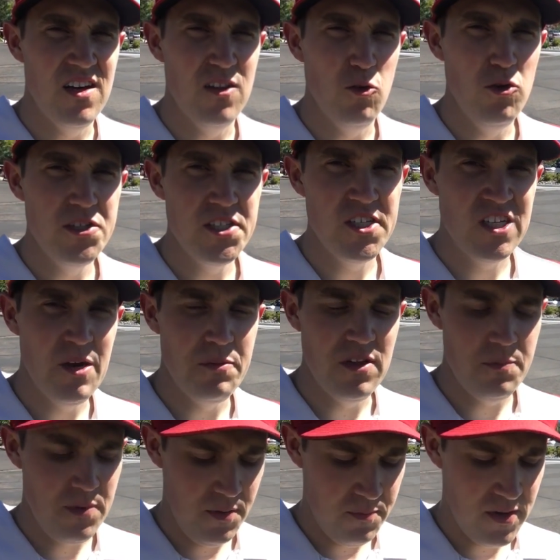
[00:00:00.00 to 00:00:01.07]
losing a couple
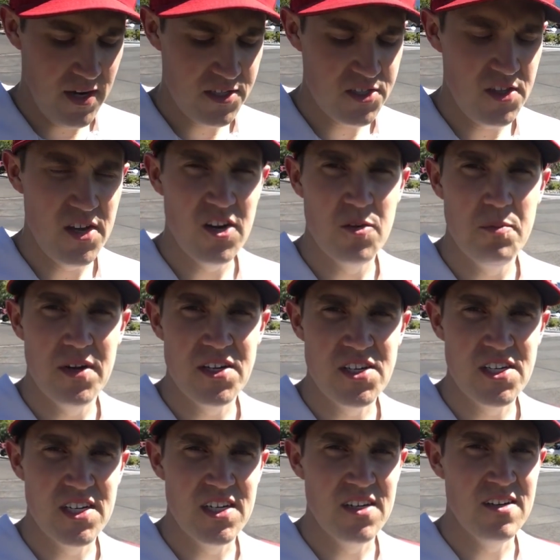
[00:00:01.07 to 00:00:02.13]
of big pots there, but
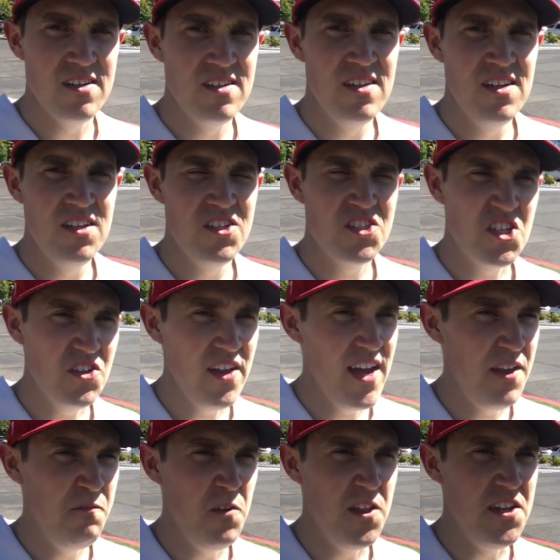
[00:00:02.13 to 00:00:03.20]
still
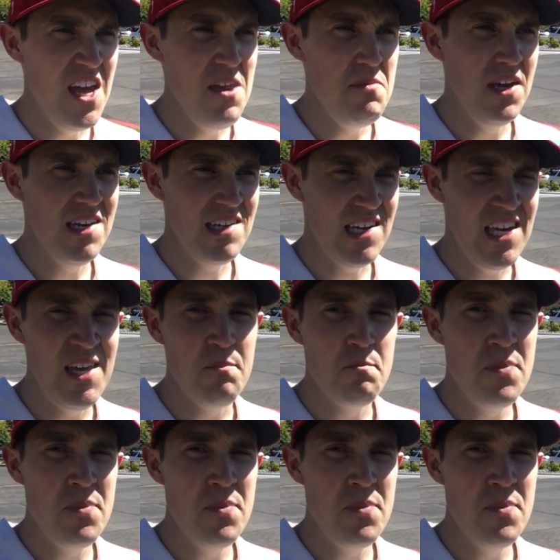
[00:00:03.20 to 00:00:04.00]
ahead for the day because I keep